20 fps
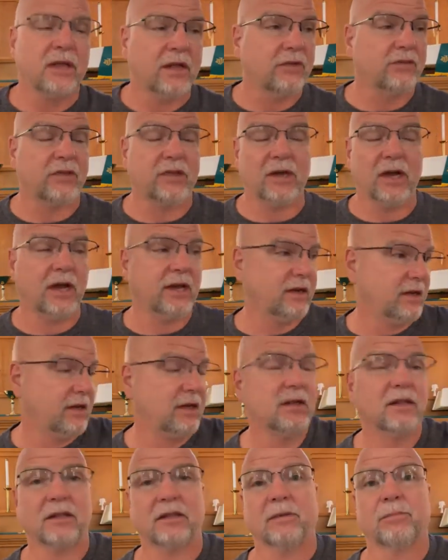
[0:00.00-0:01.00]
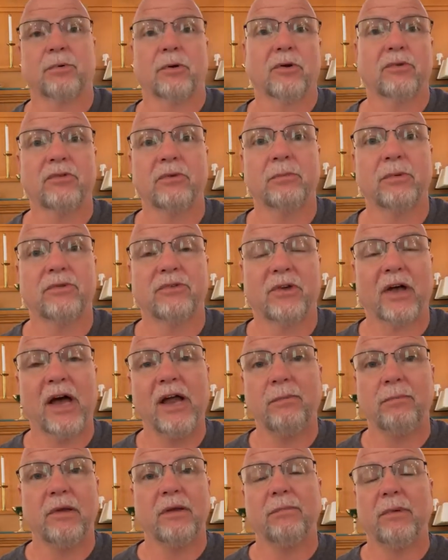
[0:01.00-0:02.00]
is the idea that the person
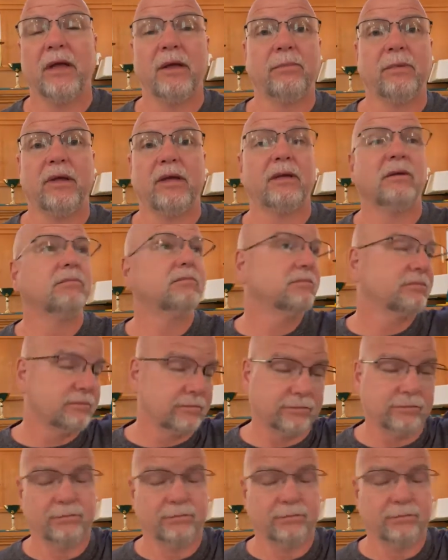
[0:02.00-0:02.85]
beside me may be